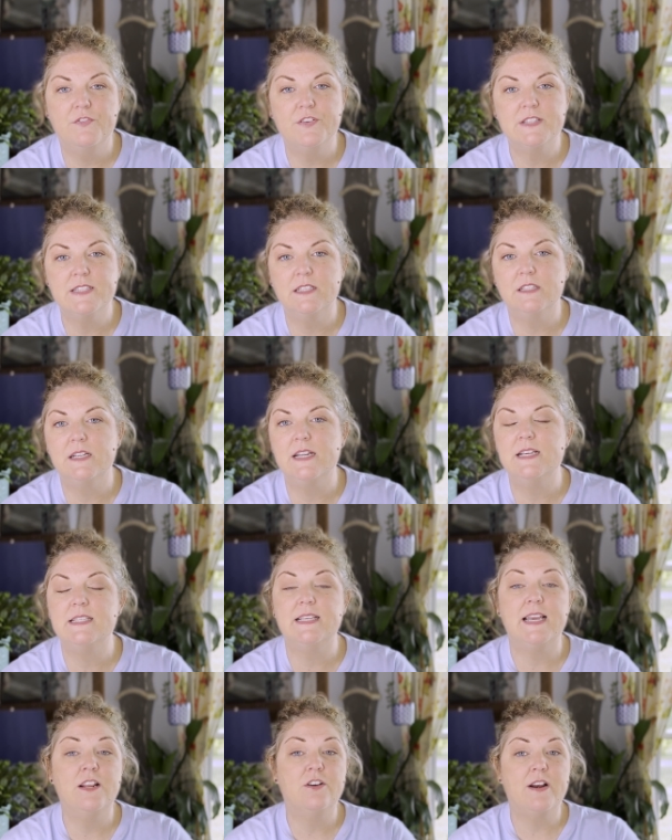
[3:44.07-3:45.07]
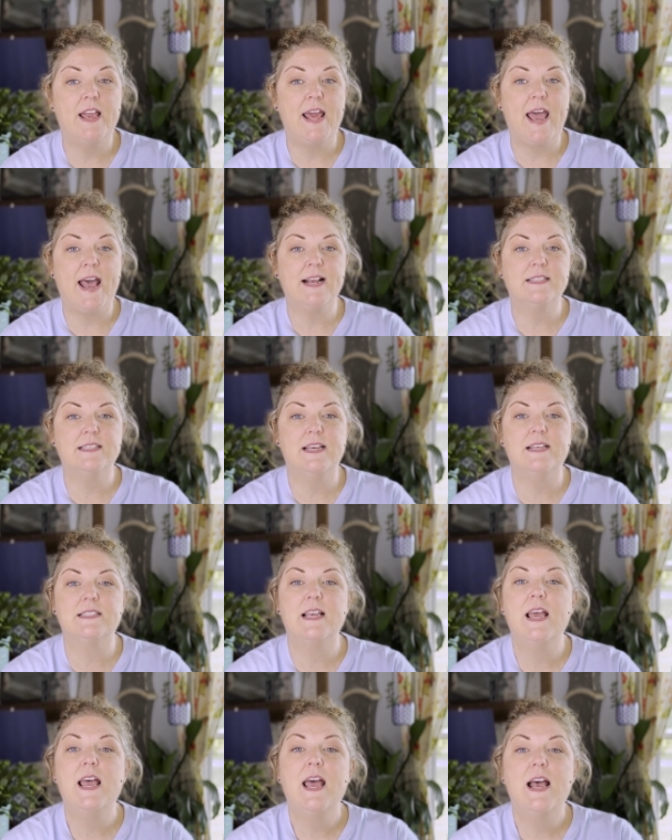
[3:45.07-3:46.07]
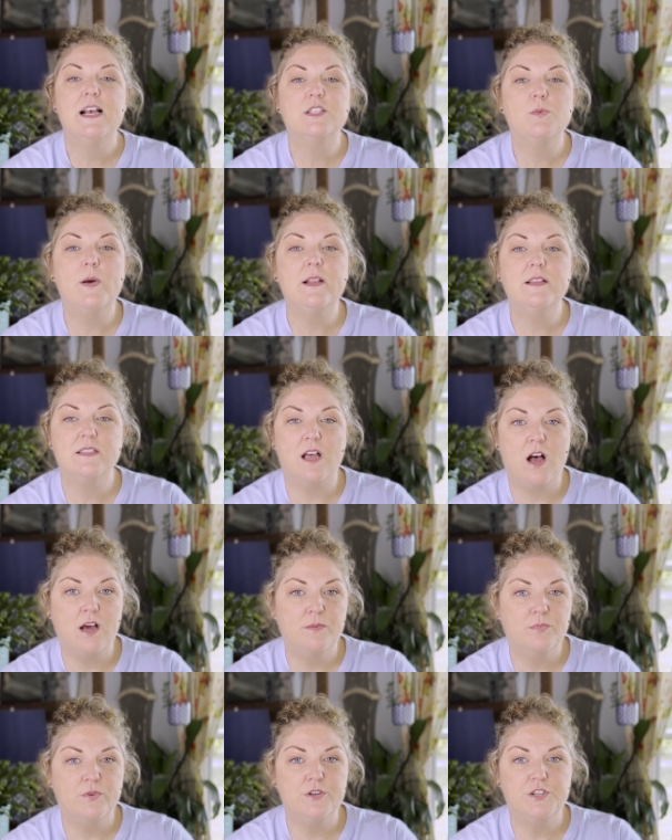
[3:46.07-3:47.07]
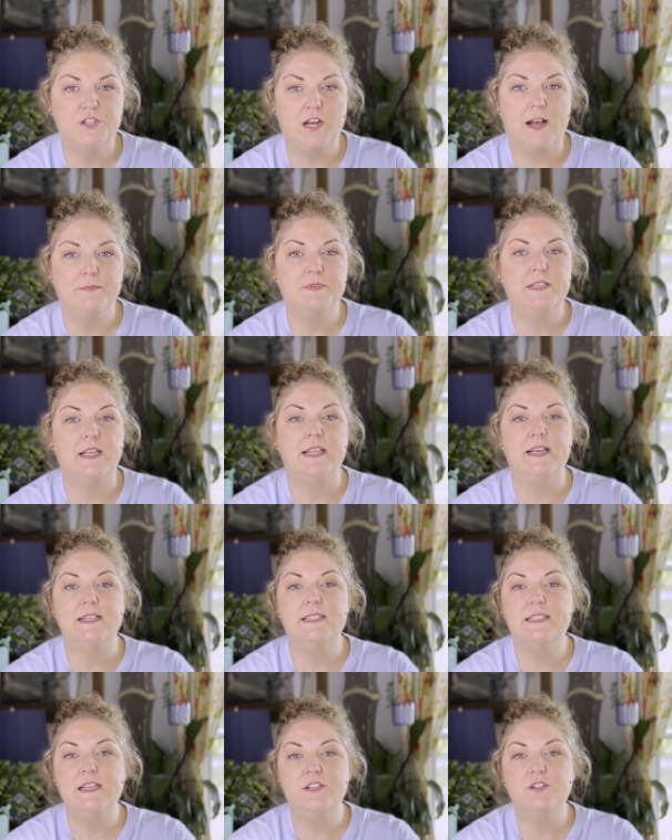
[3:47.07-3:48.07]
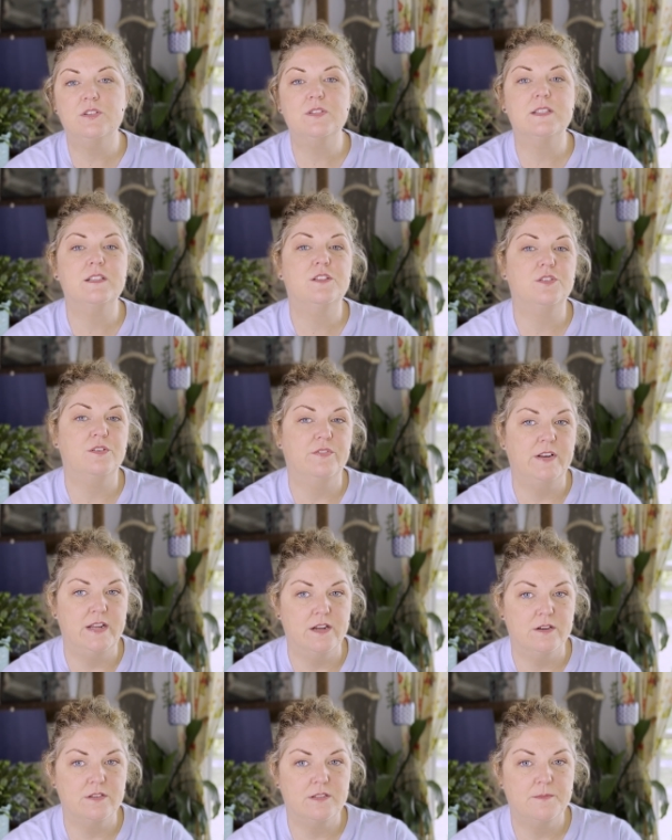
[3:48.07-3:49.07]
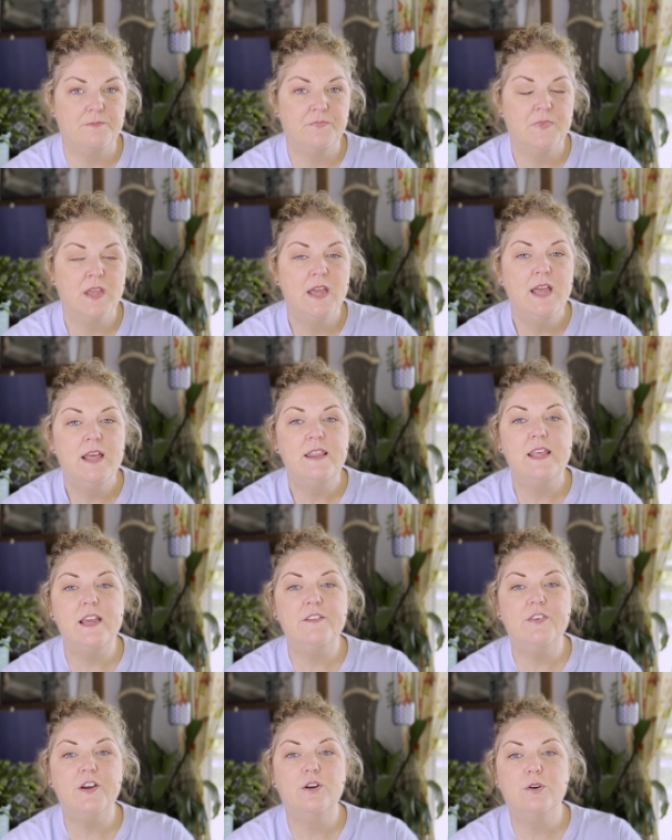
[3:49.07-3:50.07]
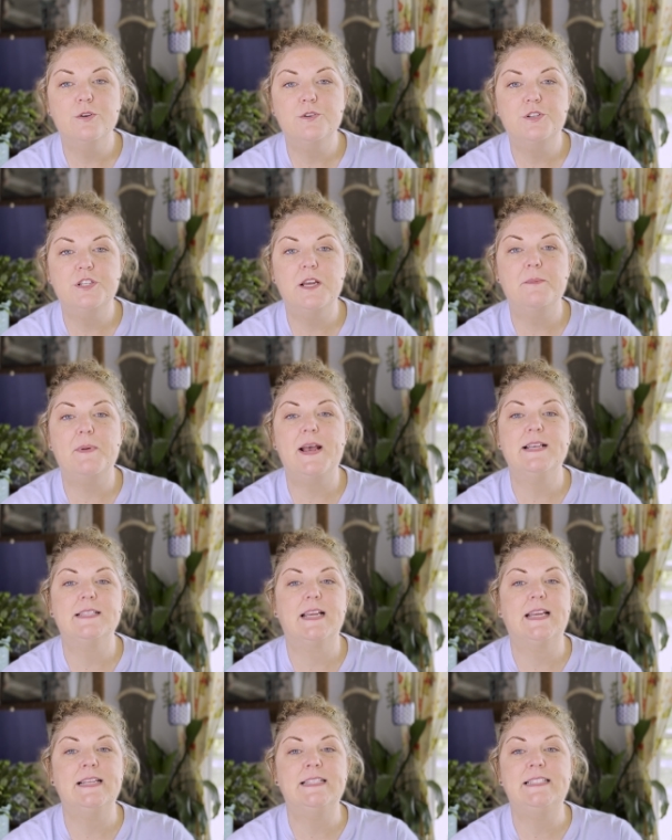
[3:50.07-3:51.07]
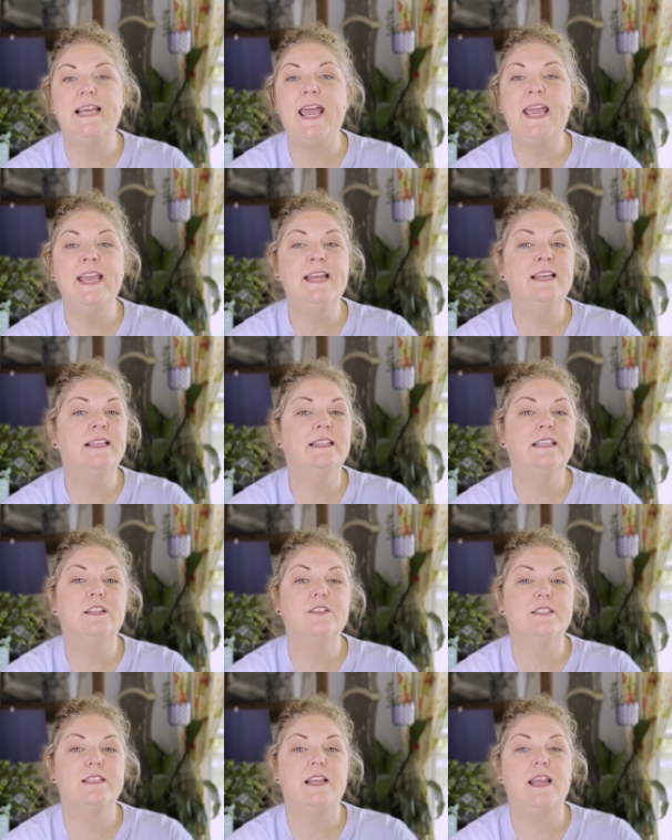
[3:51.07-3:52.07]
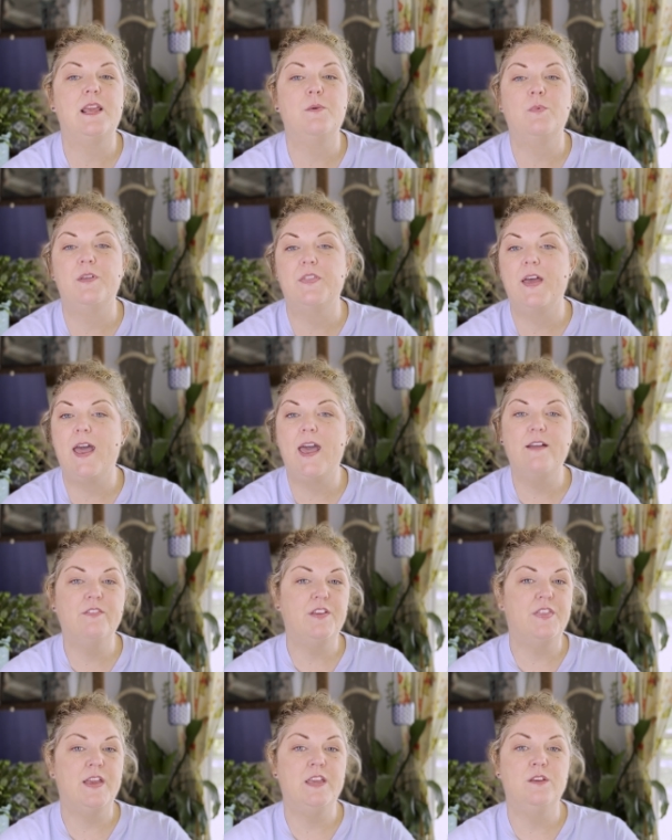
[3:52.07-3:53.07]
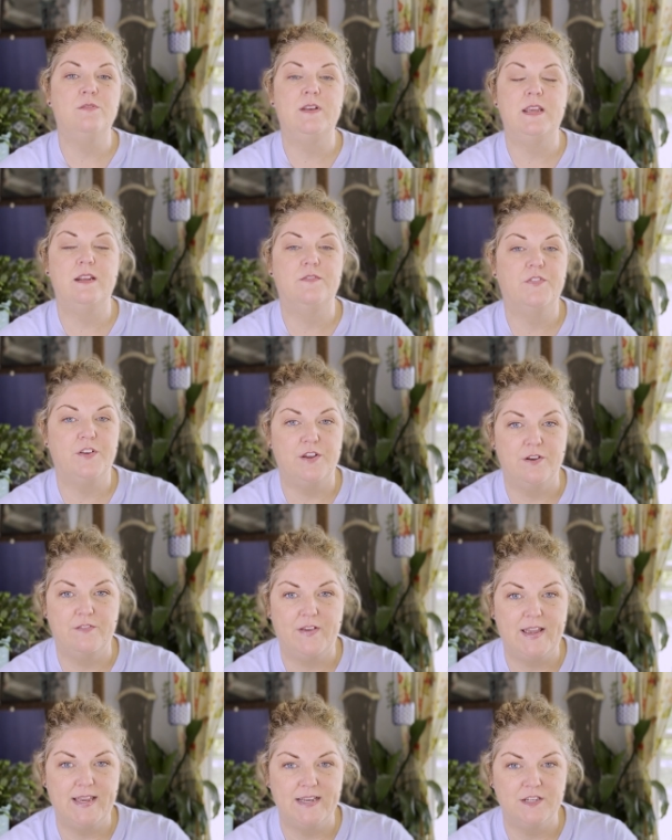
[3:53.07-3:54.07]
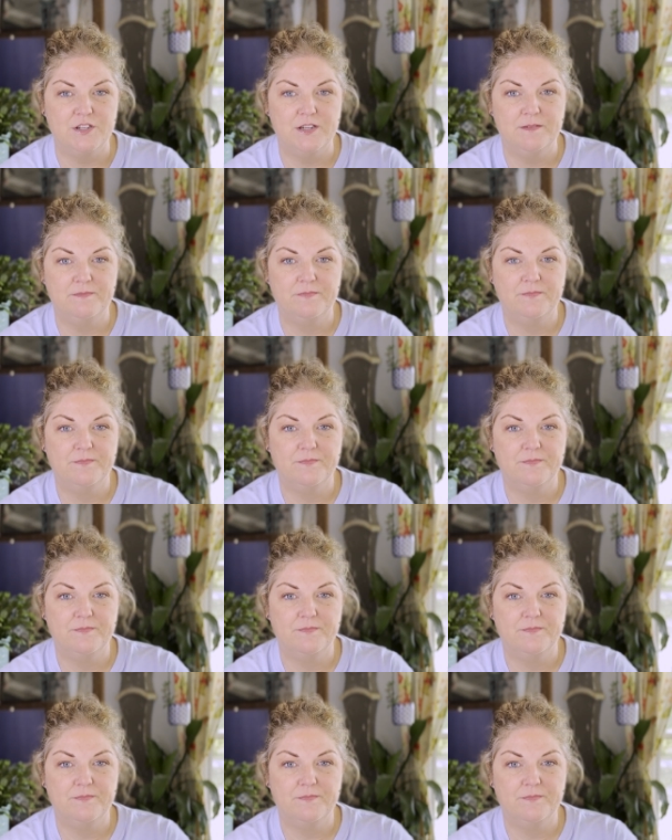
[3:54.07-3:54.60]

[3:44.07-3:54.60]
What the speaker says: facilities, internet access, as well as onboard shops selling essentials and souvenirs. Think of a cruise ship as a contained little city with everything you need for your vacation.